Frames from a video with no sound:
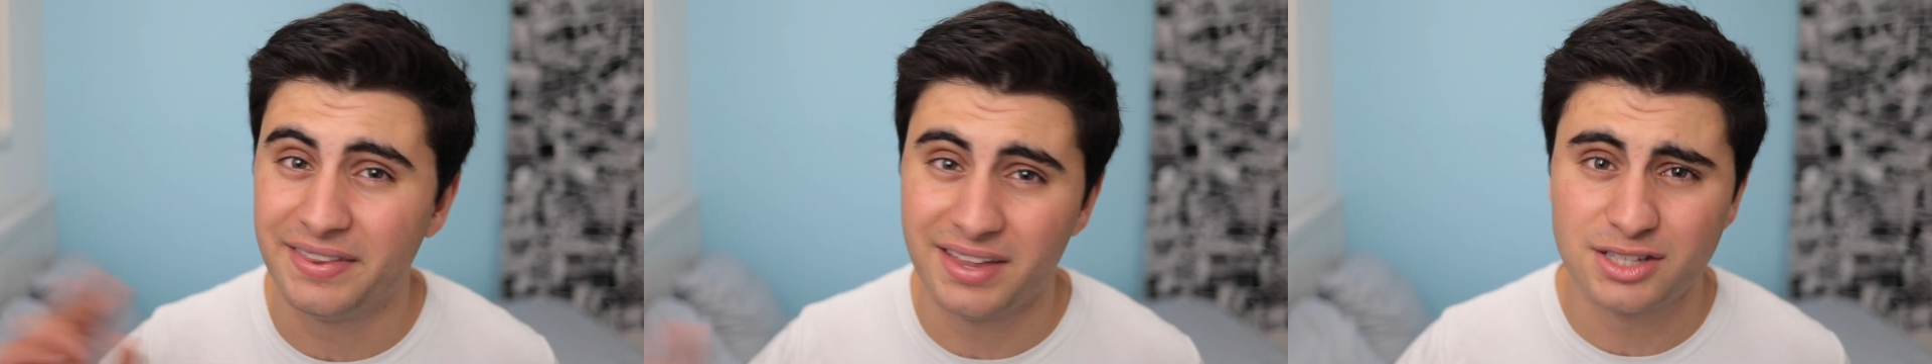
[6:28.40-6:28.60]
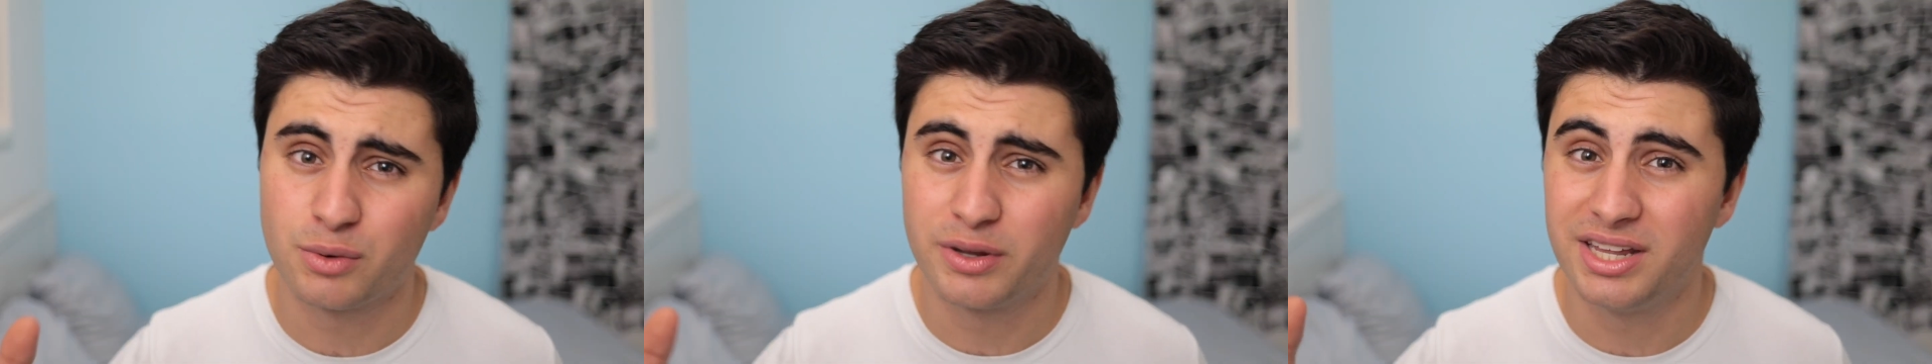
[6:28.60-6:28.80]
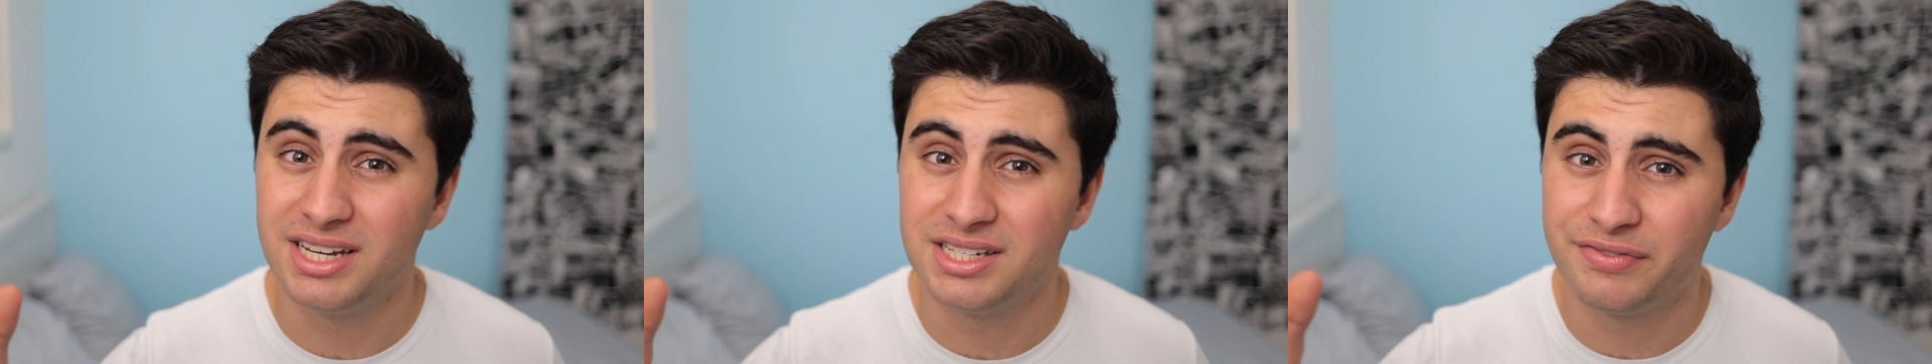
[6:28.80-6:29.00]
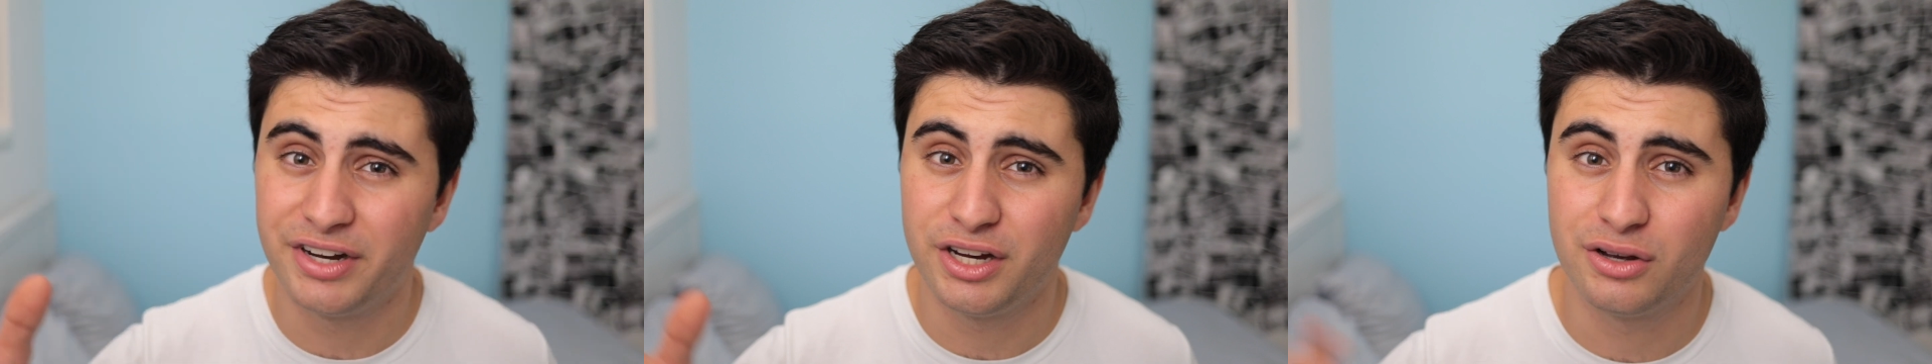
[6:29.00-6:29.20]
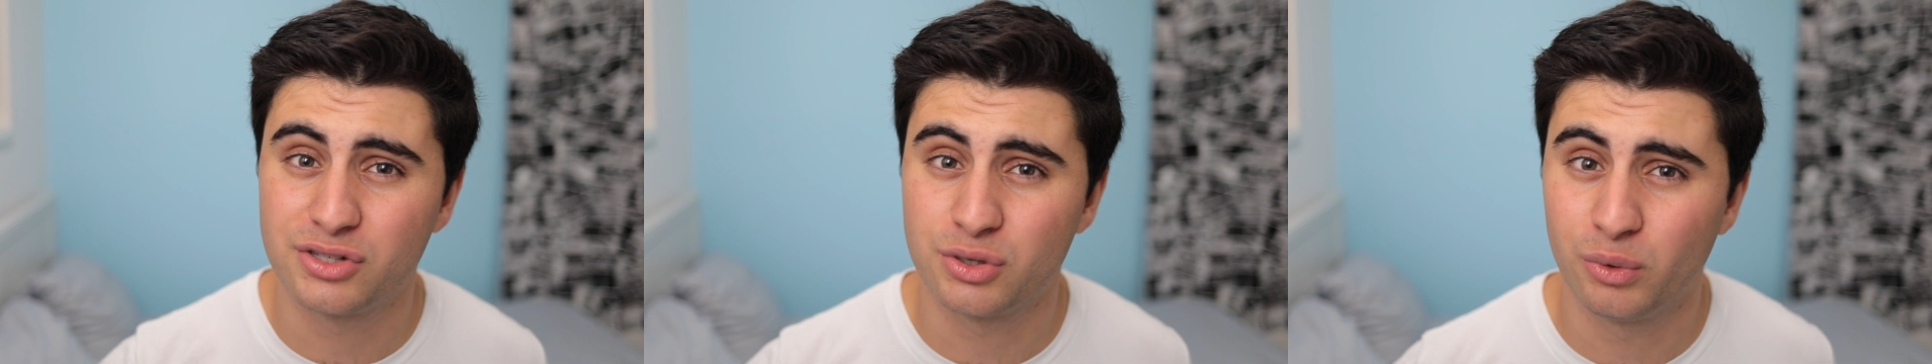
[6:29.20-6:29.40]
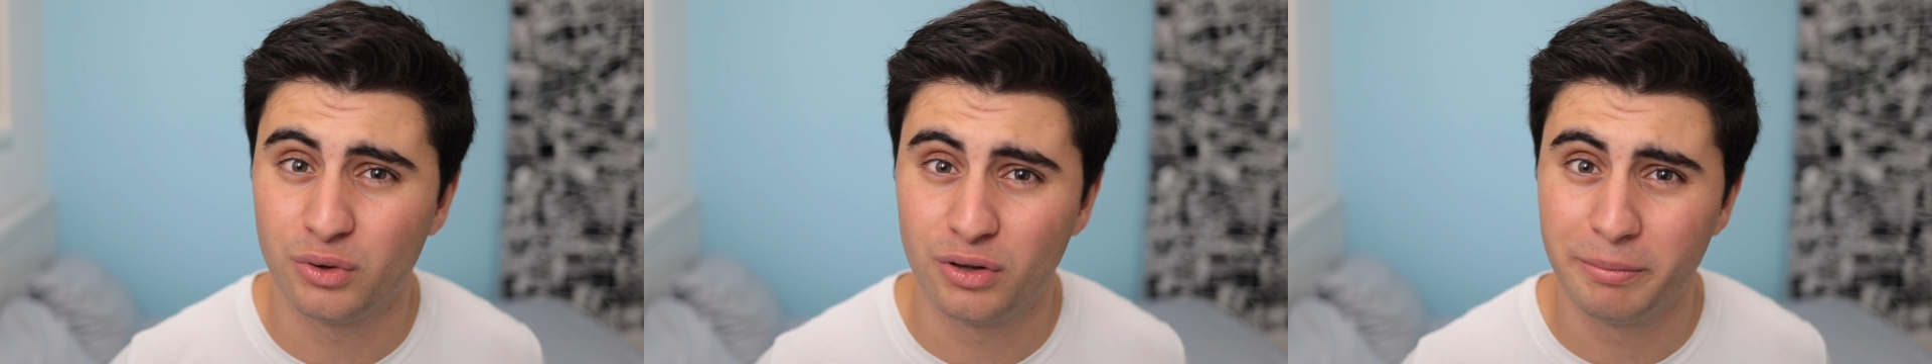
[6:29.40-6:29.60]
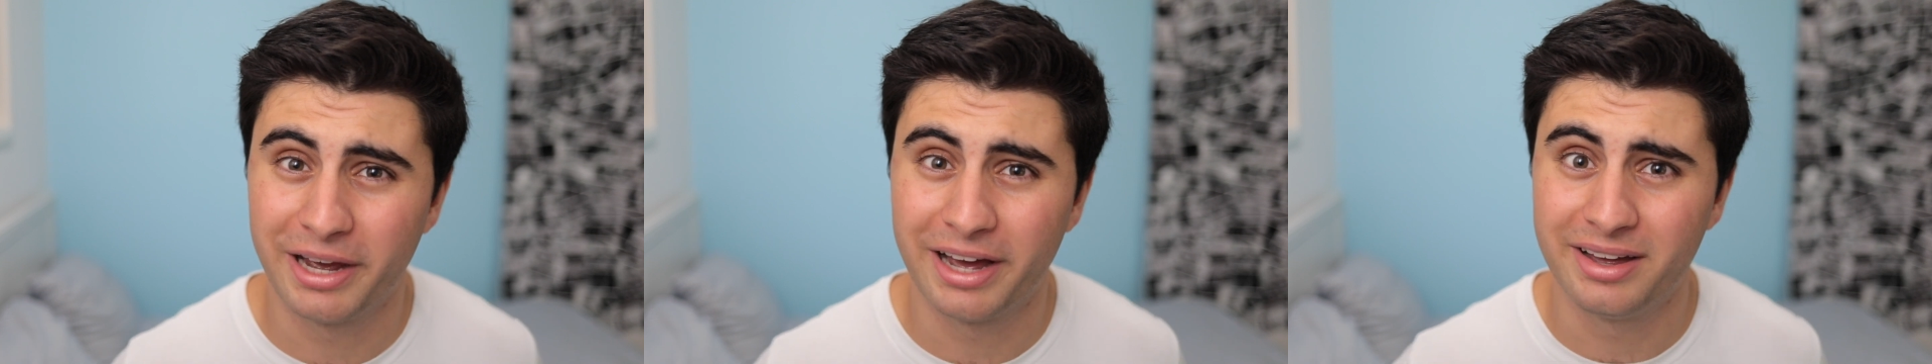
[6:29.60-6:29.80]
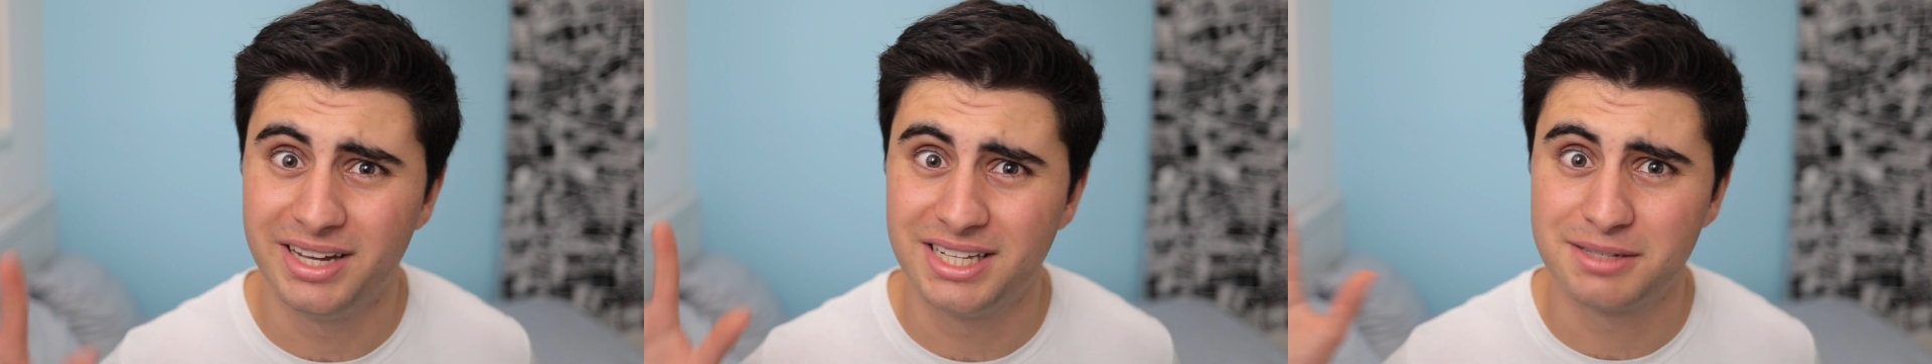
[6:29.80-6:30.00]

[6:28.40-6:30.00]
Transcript: and that's what these videos are all about.